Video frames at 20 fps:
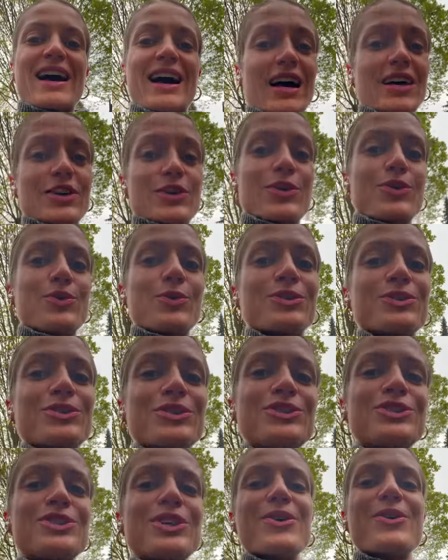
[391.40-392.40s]
I don't want to
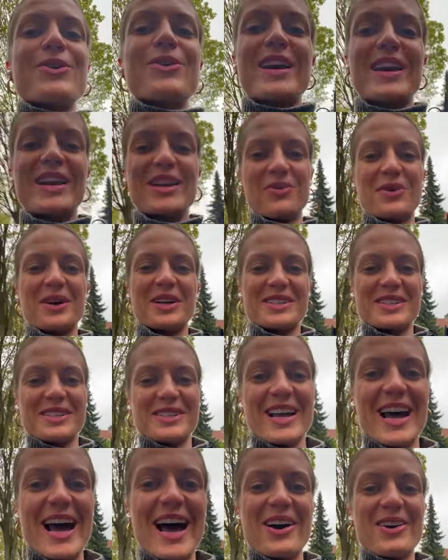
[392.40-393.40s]
show
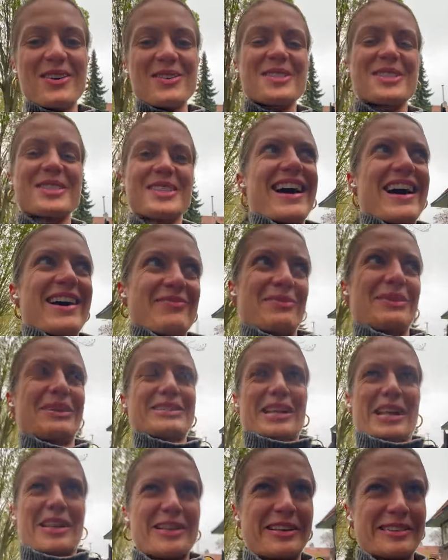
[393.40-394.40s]
anyone's house
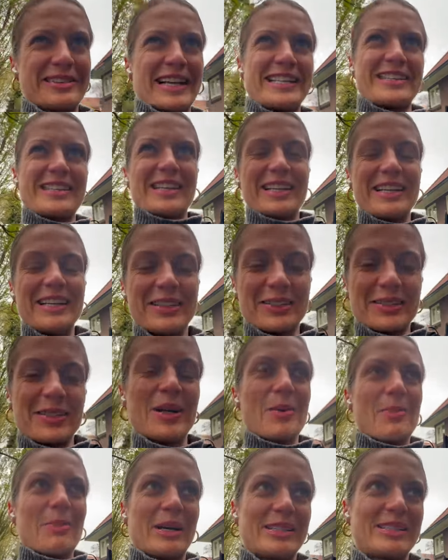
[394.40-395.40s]
because I think that's illegal,
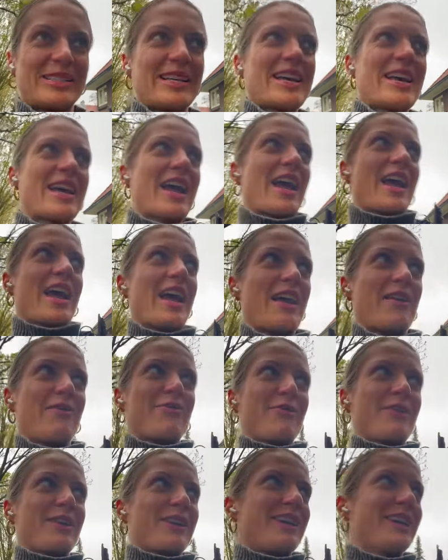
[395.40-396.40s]
but
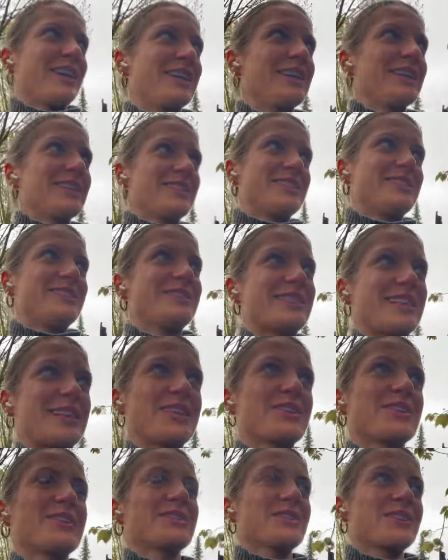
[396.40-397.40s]
every
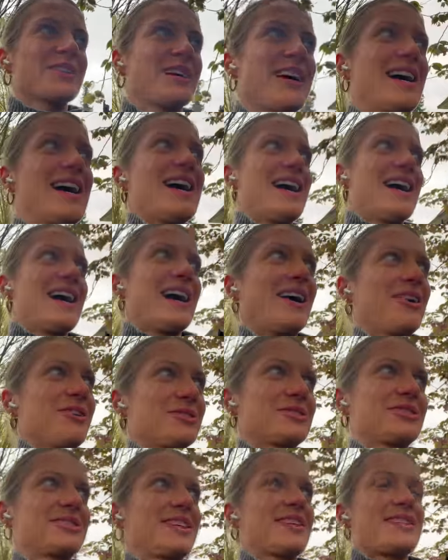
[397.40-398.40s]
single
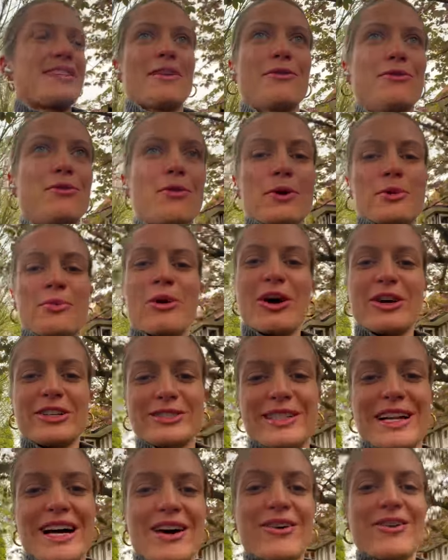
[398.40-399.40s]
house that I've walked
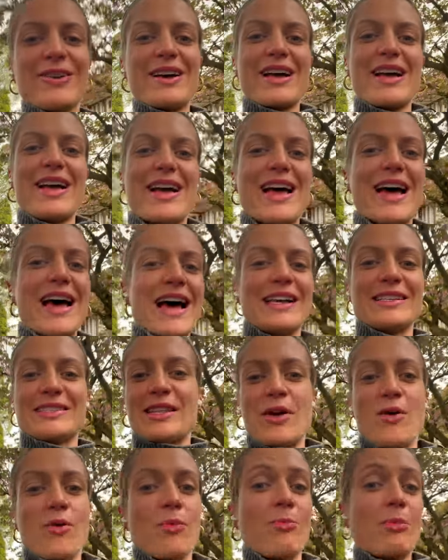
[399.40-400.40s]
past now has
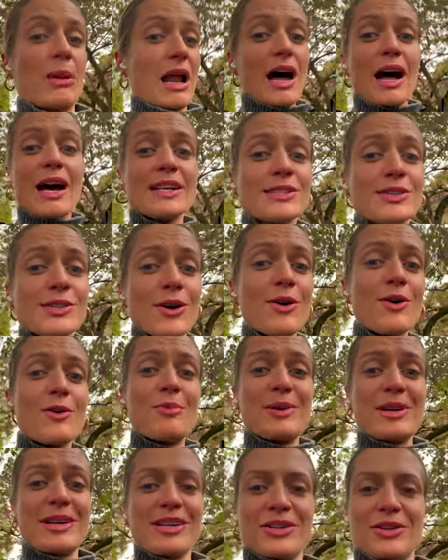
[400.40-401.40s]
their blinds
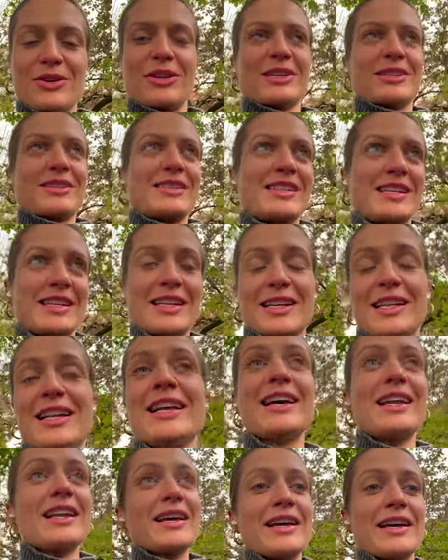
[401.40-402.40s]
open. You can see
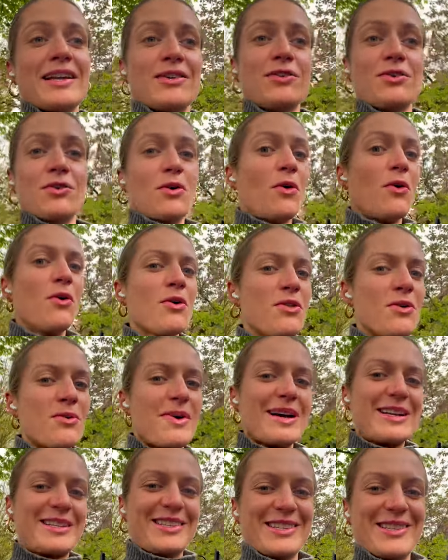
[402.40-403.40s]
clearly in all the
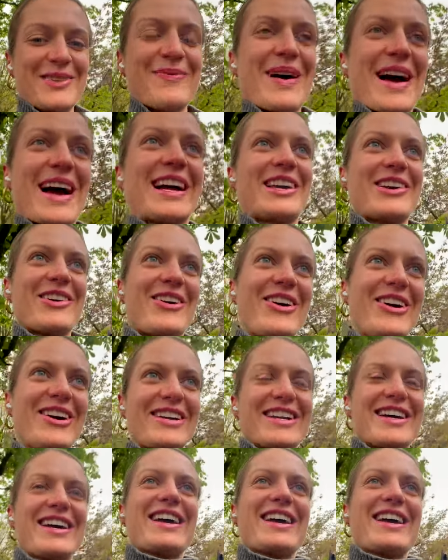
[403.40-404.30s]
way to the backyard.